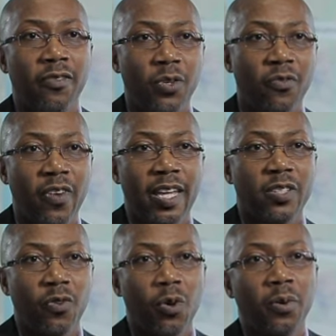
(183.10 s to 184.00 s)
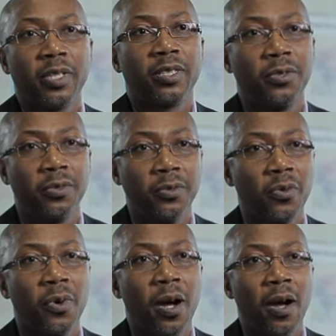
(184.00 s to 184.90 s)
If you fast forward to
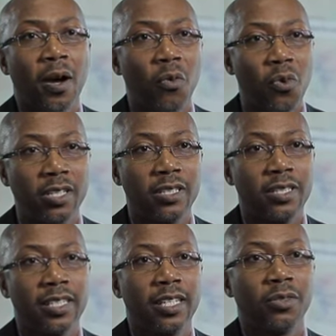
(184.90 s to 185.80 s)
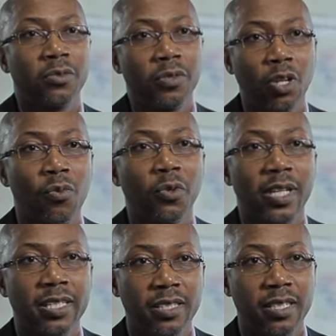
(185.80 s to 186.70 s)
one single
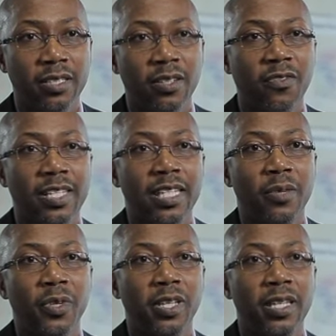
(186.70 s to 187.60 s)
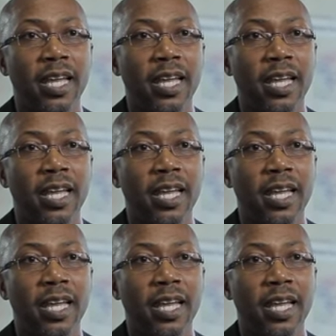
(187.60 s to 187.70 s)
global instance of SAP,